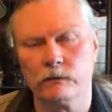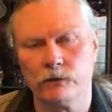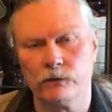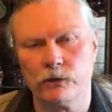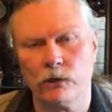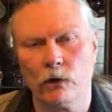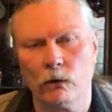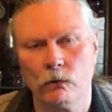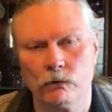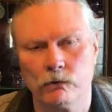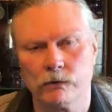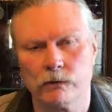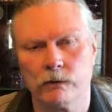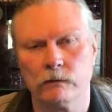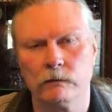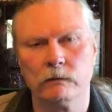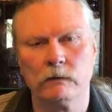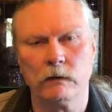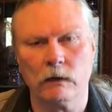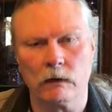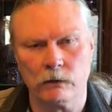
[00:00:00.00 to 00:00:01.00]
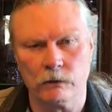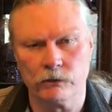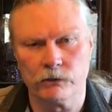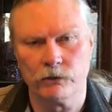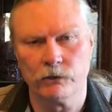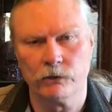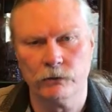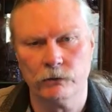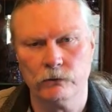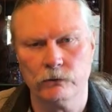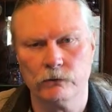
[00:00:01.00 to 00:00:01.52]
chosen, or
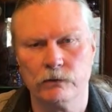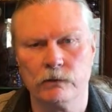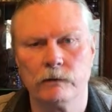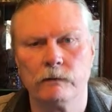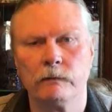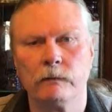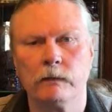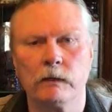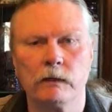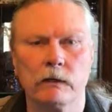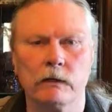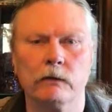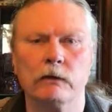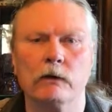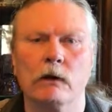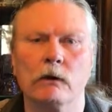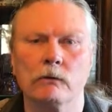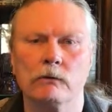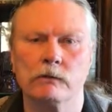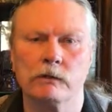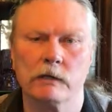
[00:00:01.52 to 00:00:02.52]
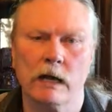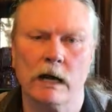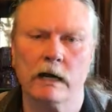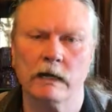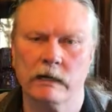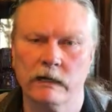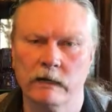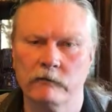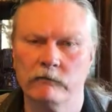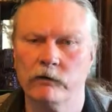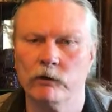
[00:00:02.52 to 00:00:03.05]
choose, denotes I
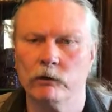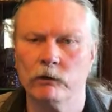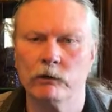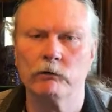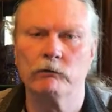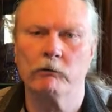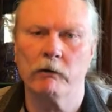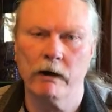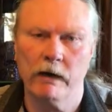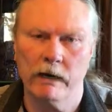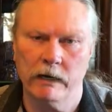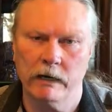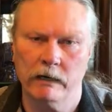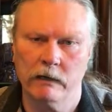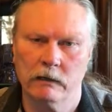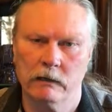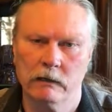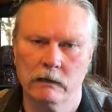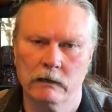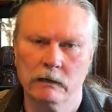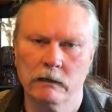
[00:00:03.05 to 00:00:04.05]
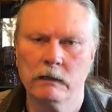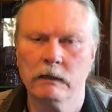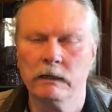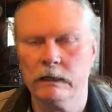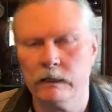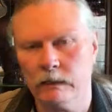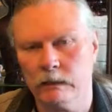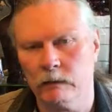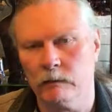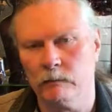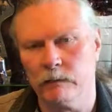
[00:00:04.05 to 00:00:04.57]
give you a grade
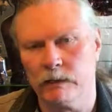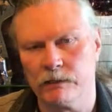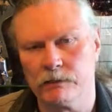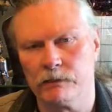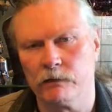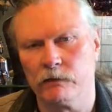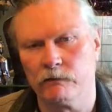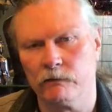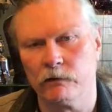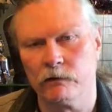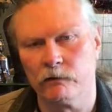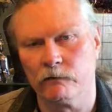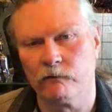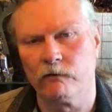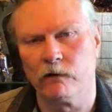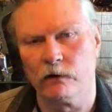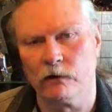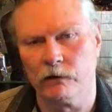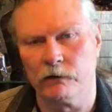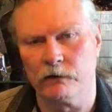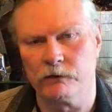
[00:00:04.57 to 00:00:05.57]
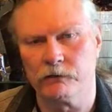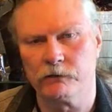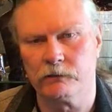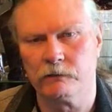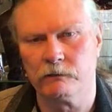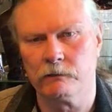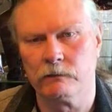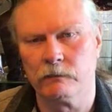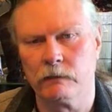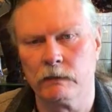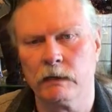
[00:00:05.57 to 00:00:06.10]
in the midst of your furnace.
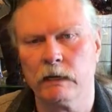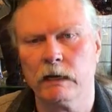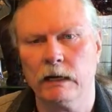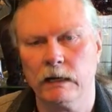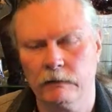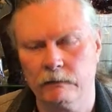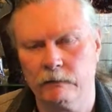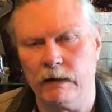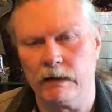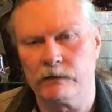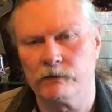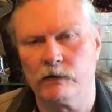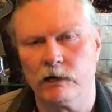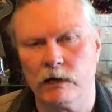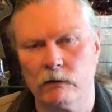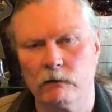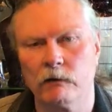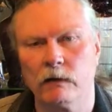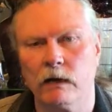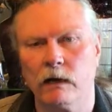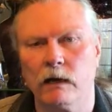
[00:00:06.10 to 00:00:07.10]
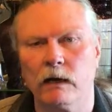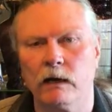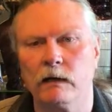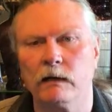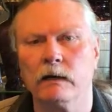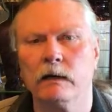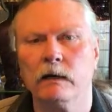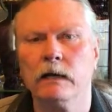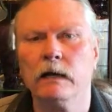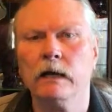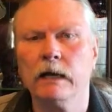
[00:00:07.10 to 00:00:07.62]
And that's how
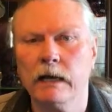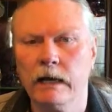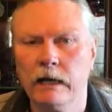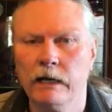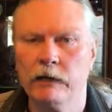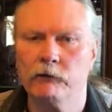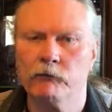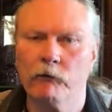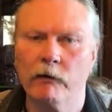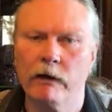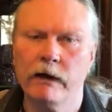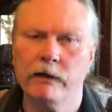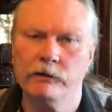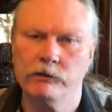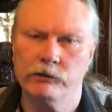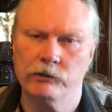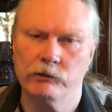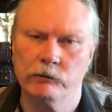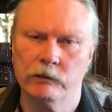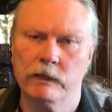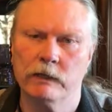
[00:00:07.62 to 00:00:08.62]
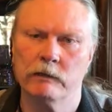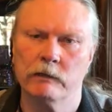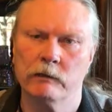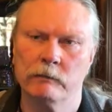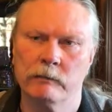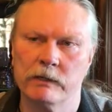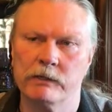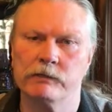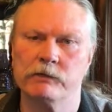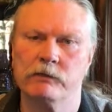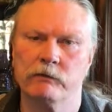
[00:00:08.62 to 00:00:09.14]
God, he grades you in the
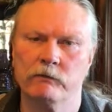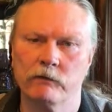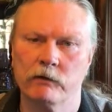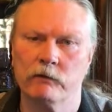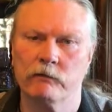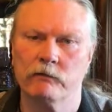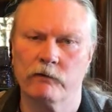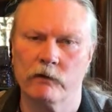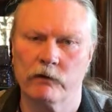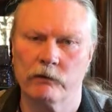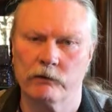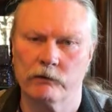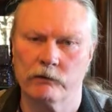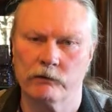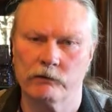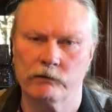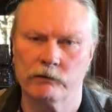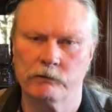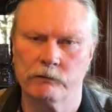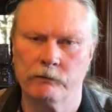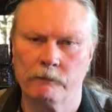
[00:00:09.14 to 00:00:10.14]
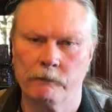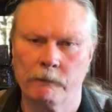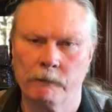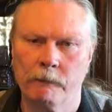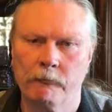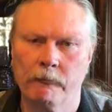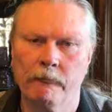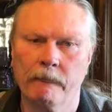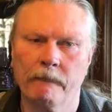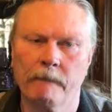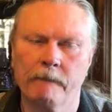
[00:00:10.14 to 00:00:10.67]
midst of your furnace.
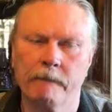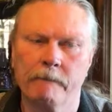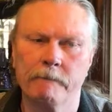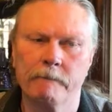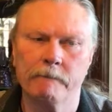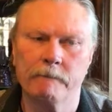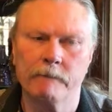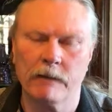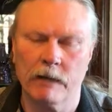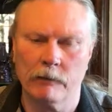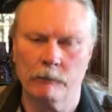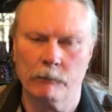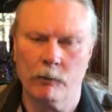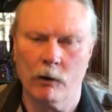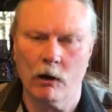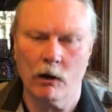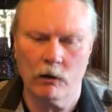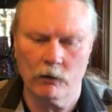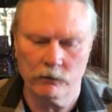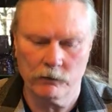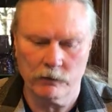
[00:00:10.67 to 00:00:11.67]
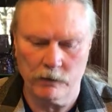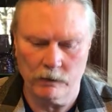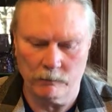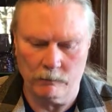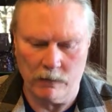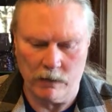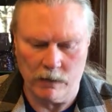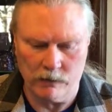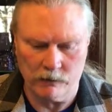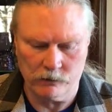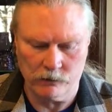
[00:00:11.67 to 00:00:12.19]
Now, Paul the
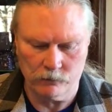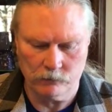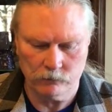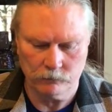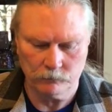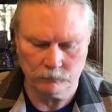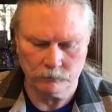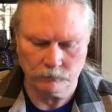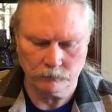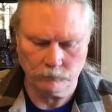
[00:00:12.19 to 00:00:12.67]
apostle,